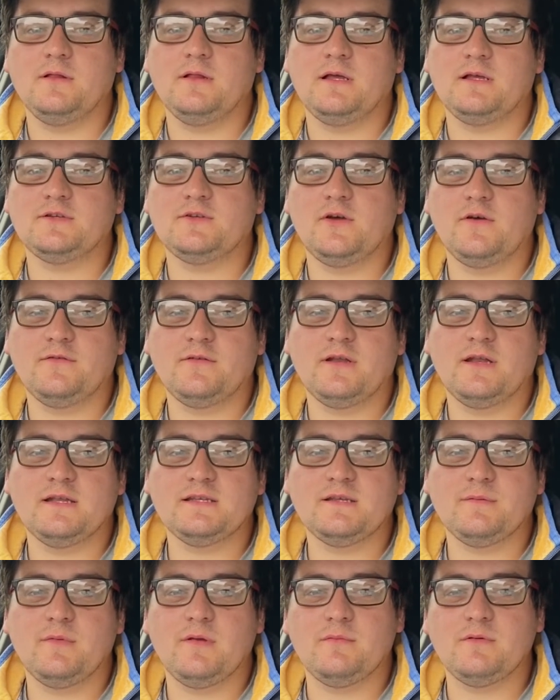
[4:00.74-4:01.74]
as often
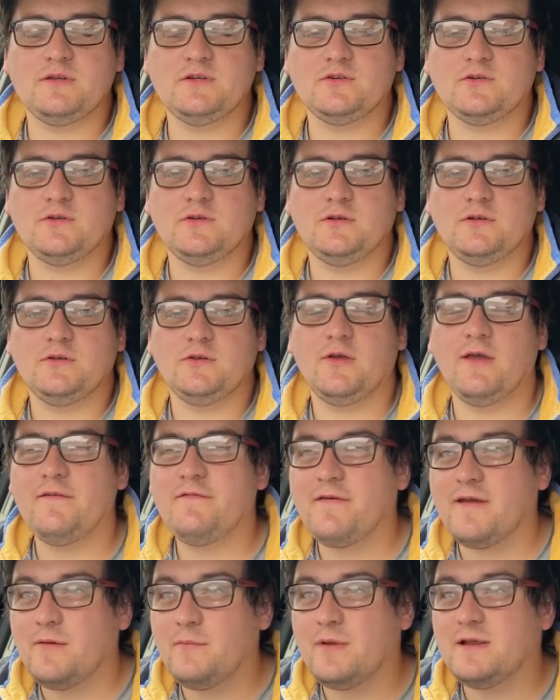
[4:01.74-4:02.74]
as I maybe should, do I
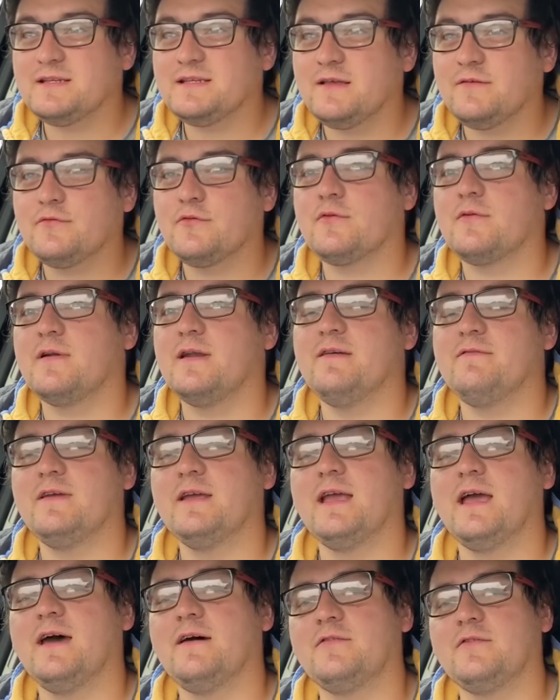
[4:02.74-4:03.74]
find myself
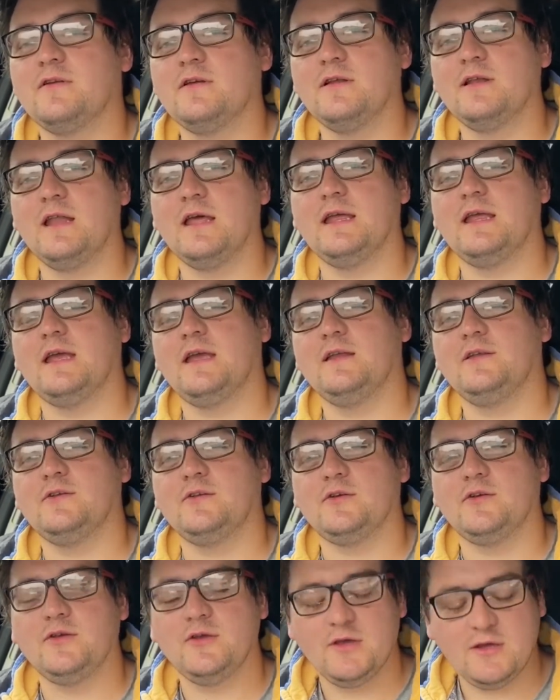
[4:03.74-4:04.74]
craving after it like I
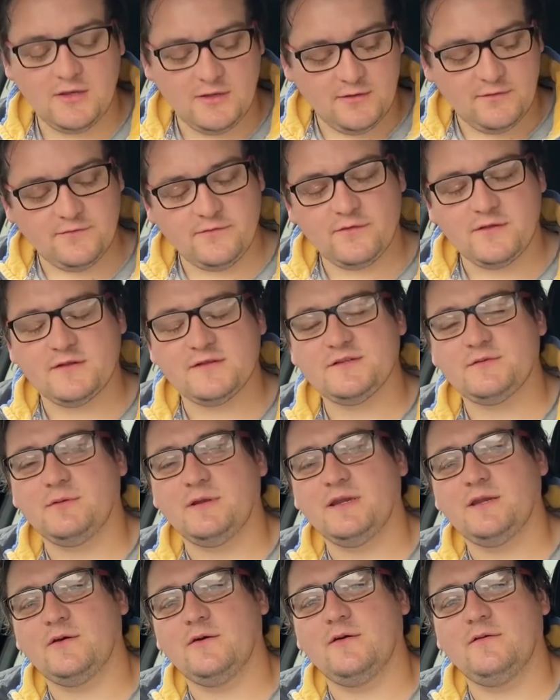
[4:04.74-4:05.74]
do for the
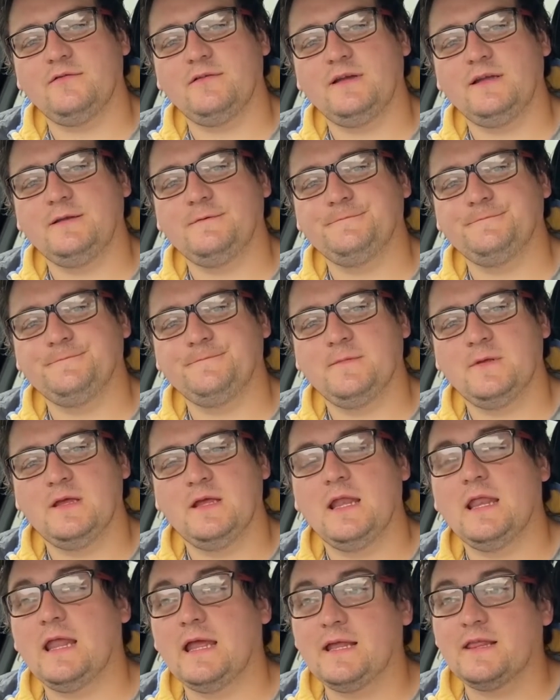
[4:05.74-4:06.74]
sweet coffee?
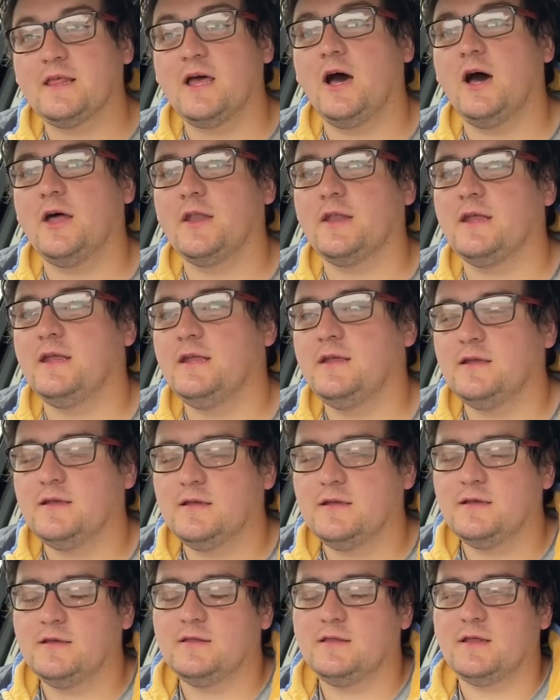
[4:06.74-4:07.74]
Like the honey
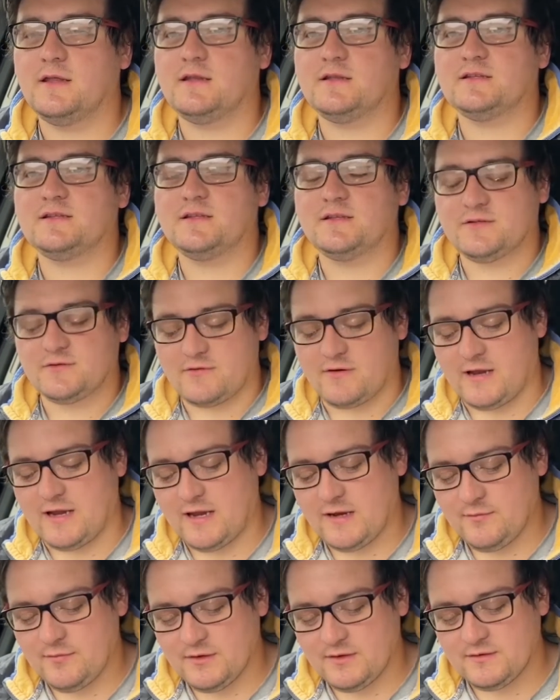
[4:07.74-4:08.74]
that it's
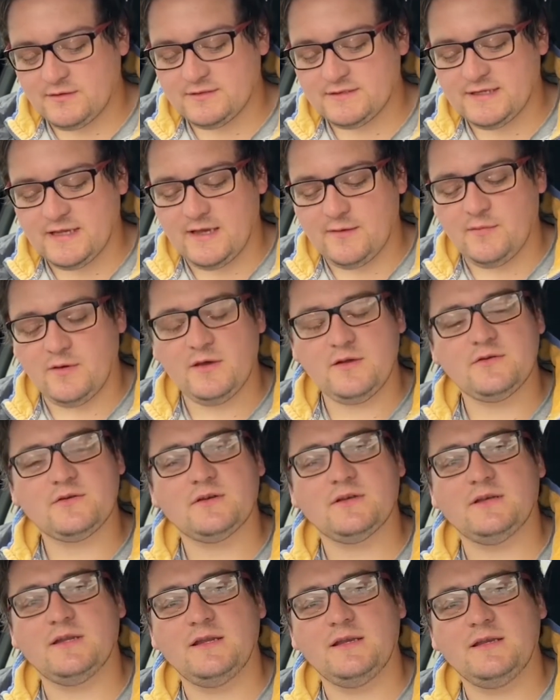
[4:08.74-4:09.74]
described in Psalm
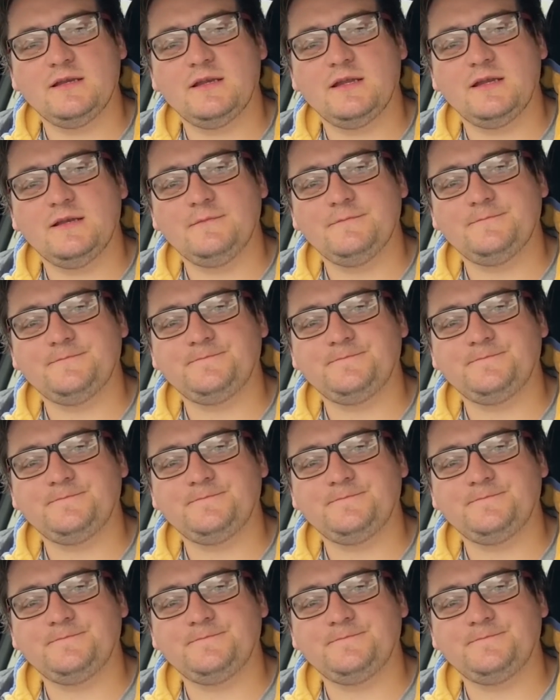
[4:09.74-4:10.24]
119?